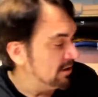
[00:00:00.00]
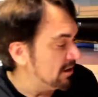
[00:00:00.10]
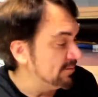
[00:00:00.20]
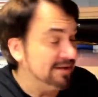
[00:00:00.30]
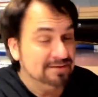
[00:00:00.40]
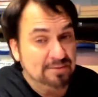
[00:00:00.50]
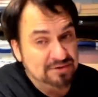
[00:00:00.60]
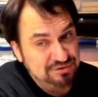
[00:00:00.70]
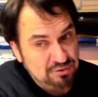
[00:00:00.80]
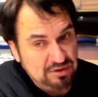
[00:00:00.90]
Um, and let me
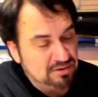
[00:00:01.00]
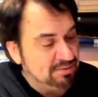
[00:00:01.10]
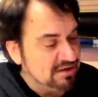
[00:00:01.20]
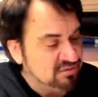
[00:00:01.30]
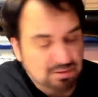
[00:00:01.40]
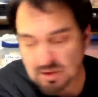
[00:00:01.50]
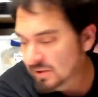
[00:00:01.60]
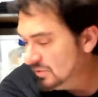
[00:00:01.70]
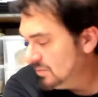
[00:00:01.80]
show you the best part here.